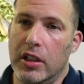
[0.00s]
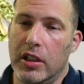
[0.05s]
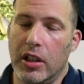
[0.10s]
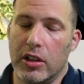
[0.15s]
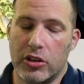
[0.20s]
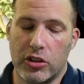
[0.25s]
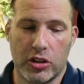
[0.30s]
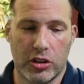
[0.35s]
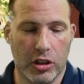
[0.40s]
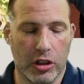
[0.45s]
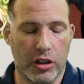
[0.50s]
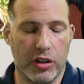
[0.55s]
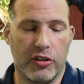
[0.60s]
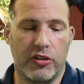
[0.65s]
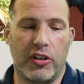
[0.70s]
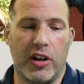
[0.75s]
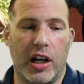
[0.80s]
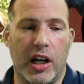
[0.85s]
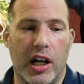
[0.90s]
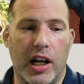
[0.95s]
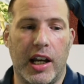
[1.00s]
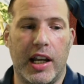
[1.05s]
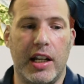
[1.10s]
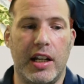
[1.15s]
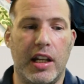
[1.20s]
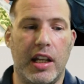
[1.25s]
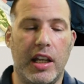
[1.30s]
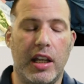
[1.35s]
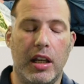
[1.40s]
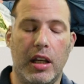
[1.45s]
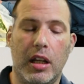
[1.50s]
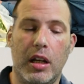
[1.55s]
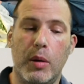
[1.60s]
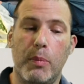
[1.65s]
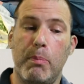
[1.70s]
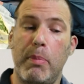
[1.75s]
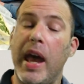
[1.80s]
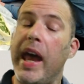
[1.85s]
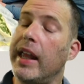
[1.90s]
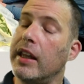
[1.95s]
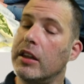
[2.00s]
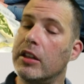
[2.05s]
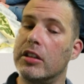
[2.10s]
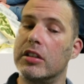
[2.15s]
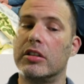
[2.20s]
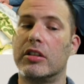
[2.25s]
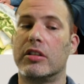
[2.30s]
certified in pet